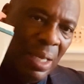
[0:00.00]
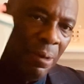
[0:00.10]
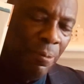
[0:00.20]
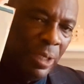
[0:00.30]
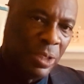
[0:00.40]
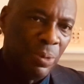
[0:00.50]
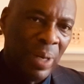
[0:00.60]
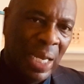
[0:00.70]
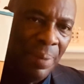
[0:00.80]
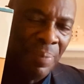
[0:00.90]
Richard
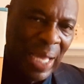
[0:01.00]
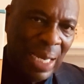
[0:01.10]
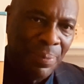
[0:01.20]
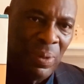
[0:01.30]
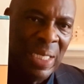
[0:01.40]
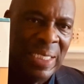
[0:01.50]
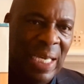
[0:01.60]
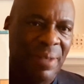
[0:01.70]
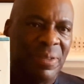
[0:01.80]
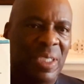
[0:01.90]
Wright, Black Boy,
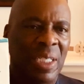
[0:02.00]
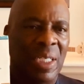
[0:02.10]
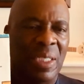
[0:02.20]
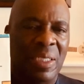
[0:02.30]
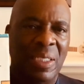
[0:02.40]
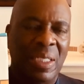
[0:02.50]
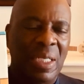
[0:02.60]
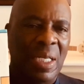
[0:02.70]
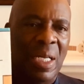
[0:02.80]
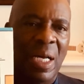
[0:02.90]
Native Son.
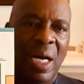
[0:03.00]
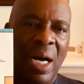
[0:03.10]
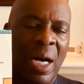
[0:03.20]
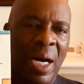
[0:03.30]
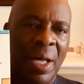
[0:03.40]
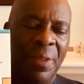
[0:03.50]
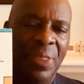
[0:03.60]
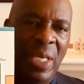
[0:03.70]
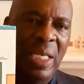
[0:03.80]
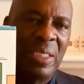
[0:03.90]

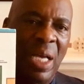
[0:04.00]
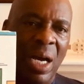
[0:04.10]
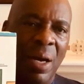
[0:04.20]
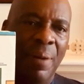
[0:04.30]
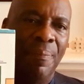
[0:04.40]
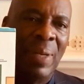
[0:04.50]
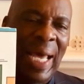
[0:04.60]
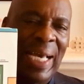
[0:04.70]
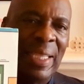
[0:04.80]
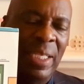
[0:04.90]
These are
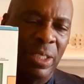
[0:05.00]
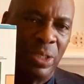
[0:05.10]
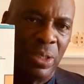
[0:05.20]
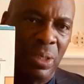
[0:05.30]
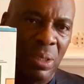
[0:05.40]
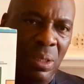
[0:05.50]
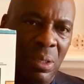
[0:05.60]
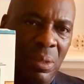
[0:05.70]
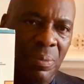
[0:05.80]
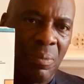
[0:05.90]
black literature
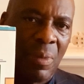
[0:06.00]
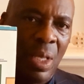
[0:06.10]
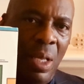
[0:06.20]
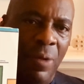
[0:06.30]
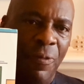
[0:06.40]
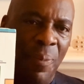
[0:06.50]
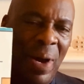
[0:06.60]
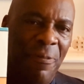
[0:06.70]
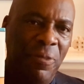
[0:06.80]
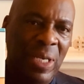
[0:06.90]
for
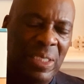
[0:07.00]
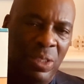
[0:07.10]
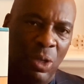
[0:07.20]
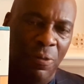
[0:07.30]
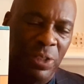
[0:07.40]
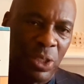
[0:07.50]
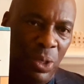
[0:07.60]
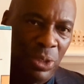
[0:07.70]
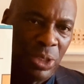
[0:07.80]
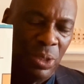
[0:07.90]
my friends in Nova
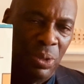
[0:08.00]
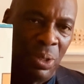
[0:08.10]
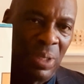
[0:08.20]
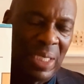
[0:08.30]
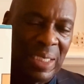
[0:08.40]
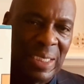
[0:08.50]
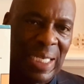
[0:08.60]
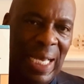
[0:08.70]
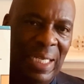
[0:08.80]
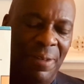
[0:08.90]
Scotia who don't get this
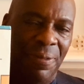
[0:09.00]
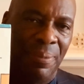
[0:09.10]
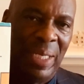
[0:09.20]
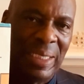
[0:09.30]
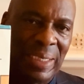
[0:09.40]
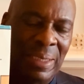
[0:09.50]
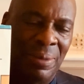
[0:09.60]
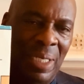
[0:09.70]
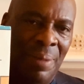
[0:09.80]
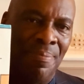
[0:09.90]
kind of
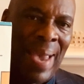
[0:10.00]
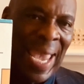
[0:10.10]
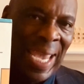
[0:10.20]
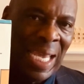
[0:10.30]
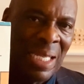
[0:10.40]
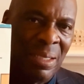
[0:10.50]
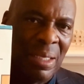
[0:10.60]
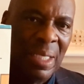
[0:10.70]
information, in Maine.